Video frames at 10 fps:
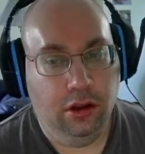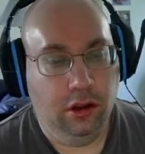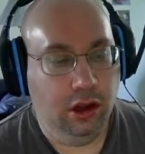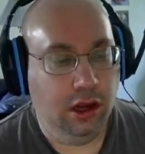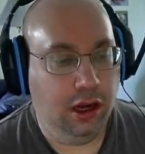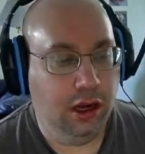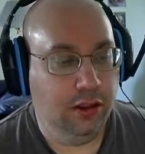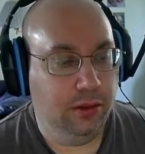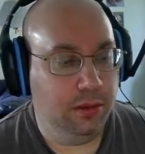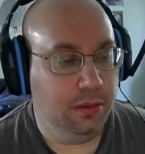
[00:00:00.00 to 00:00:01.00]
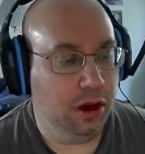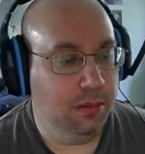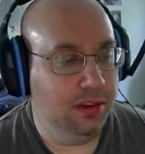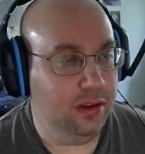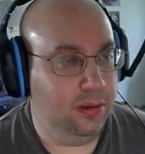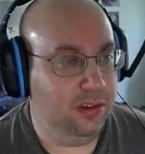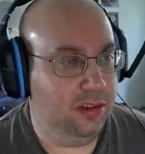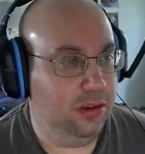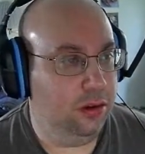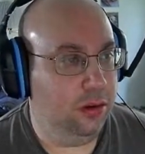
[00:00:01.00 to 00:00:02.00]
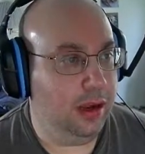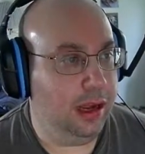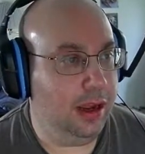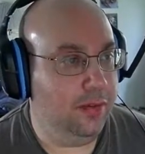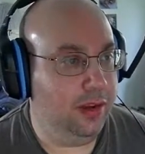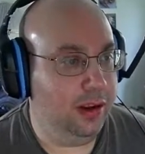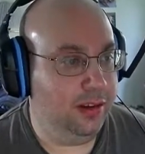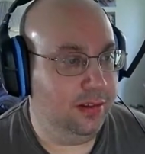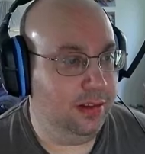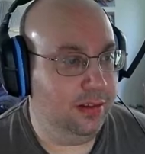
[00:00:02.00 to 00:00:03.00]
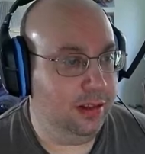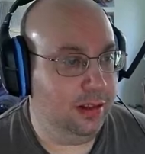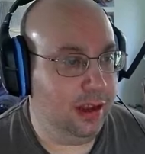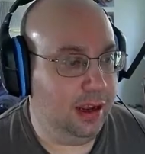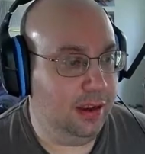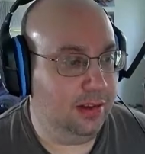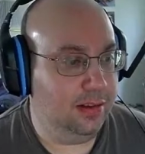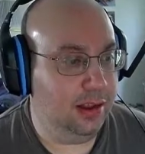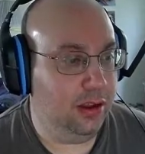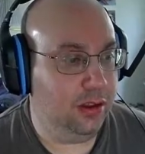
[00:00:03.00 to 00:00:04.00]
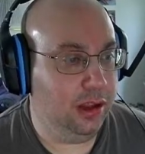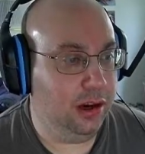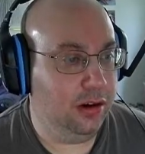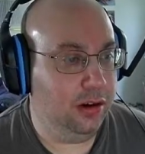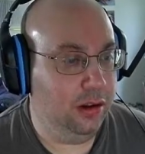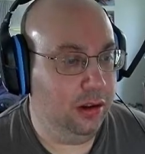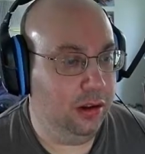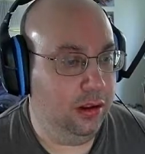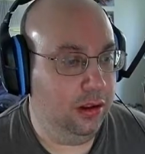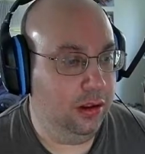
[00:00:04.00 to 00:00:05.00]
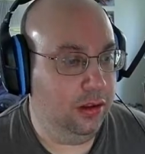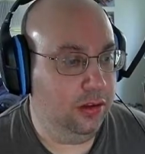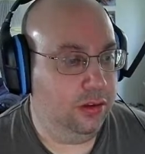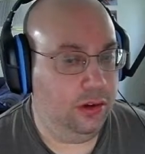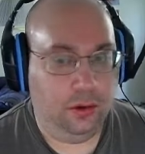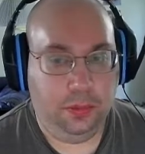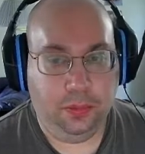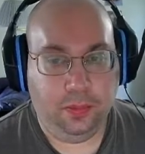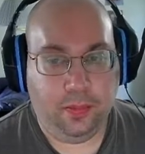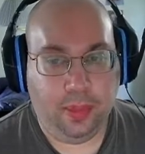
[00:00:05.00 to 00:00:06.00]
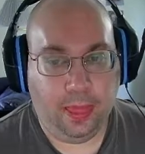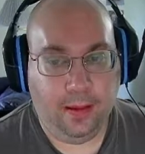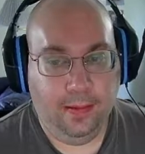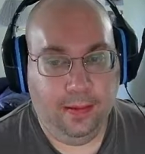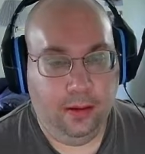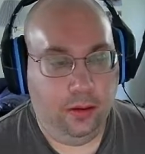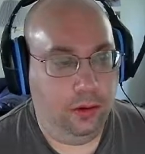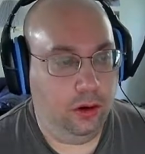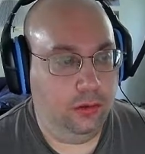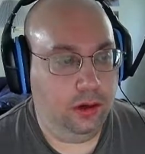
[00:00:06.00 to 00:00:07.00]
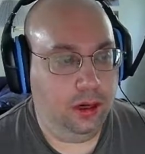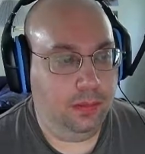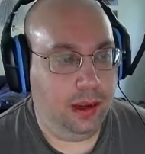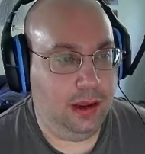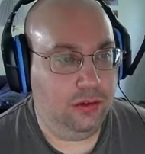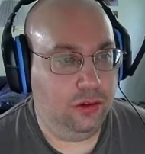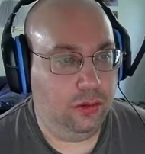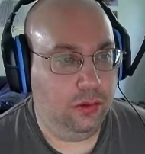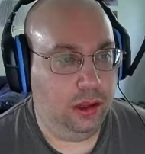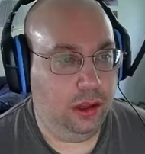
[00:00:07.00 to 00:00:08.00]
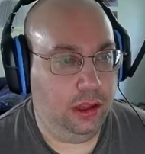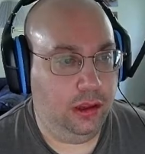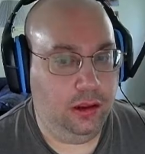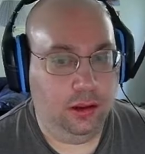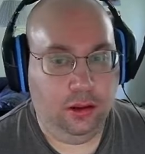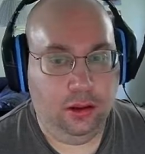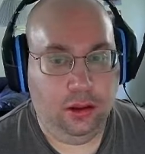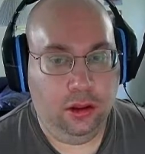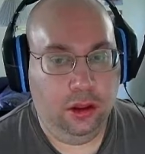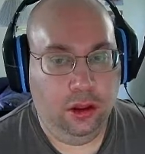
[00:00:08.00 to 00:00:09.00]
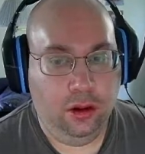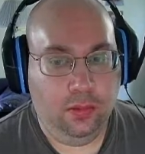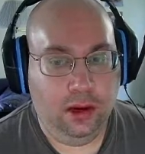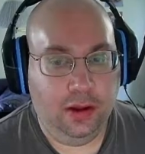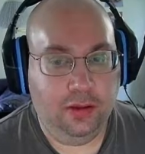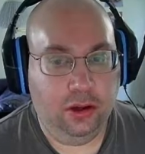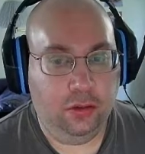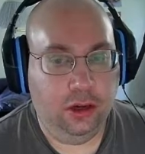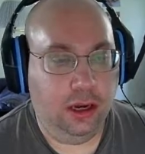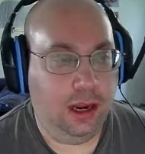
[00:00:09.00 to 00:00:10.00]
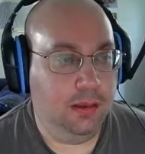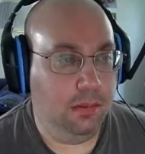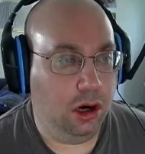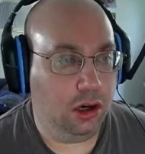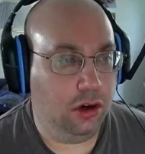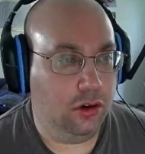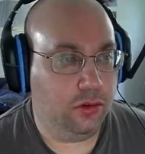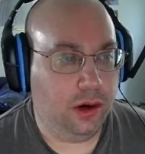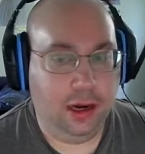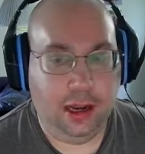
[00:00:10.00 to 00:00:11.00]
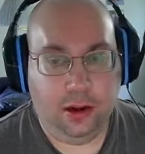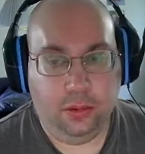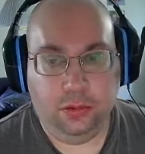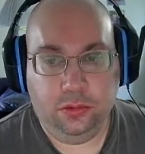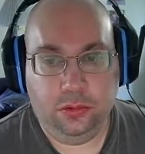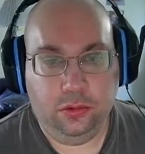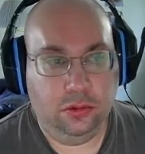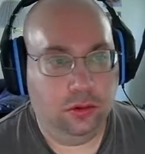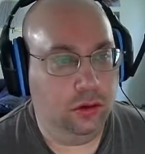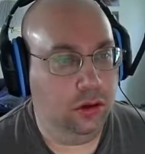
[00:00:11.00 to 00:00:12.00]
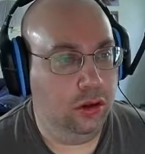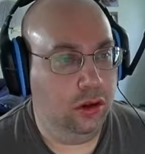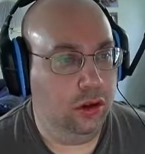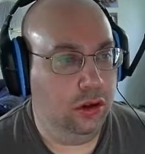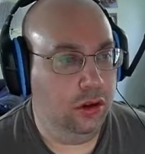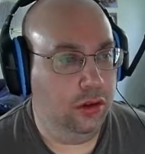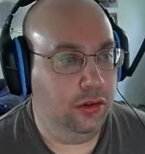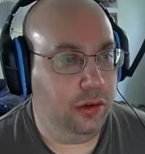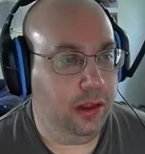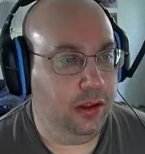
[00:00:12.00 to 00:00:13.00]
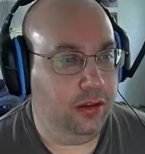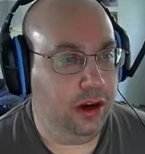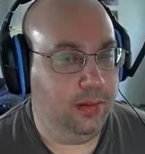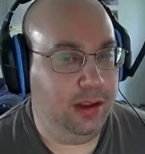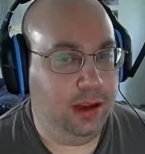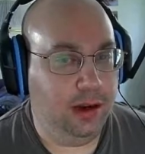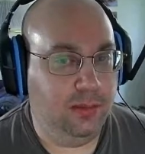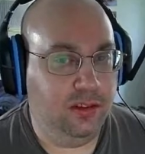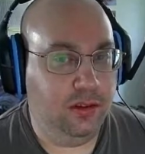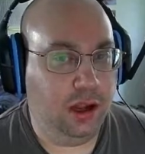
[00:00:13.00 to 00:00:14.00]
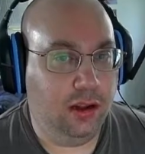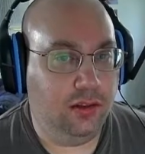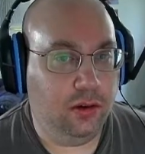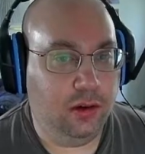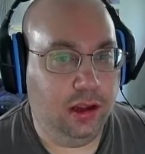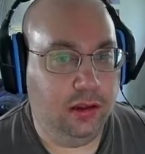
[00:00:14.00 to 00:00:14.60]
The only problem is that we still don't have an assistant that has the healthcare. So, we don't need a pastor really. We definitely don't need any marketers right now. So they can stop taking up slots already.